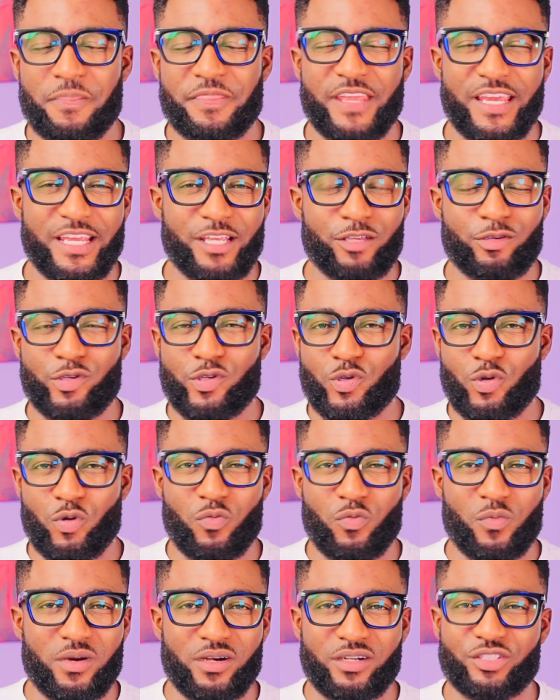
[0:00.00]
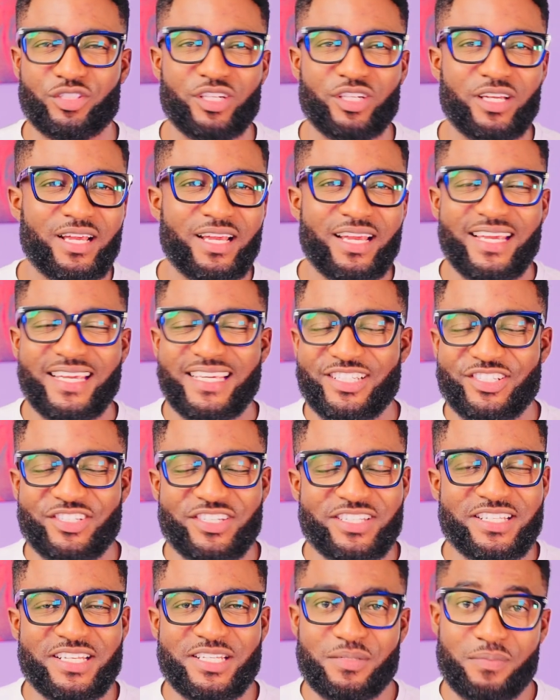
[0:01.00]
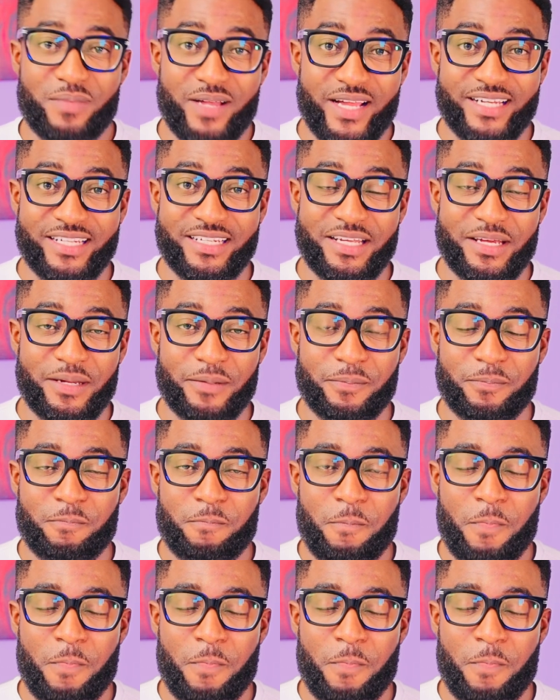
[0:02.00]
Thank you so much in Jesus' mighty name.